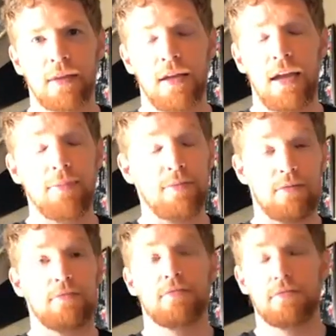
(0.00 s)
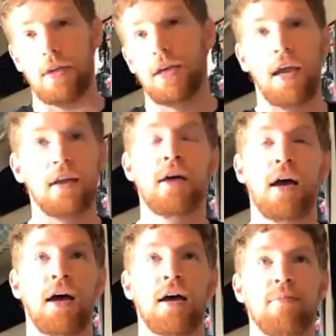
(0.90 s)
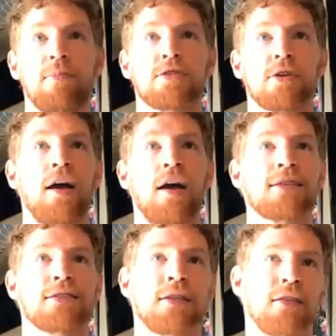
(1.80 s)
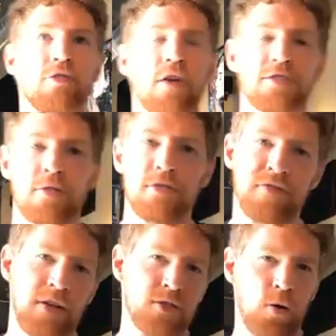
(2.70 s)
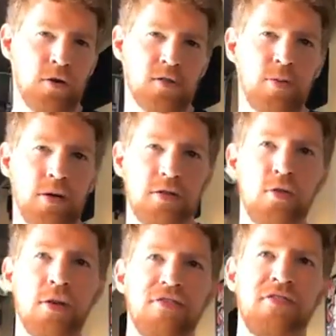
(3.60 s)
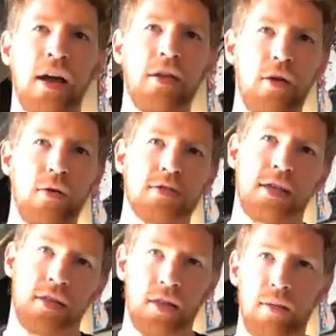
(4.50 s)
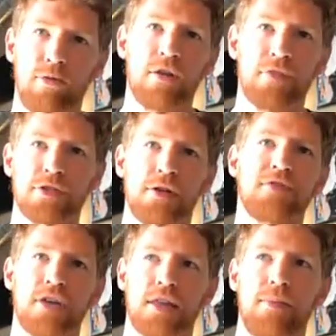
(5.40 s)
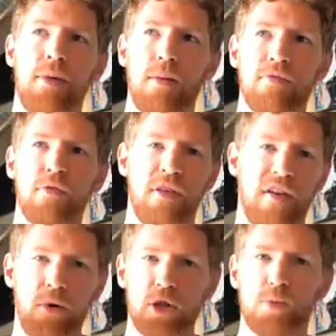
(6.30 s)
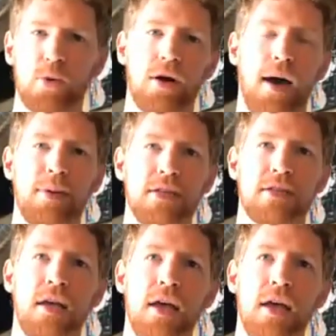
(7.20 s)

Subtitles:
And again, Mr. Goslin in the Crossroads and Fence Corners books, you can find those at the library for sure. I've checked them out before. They have multiple copies.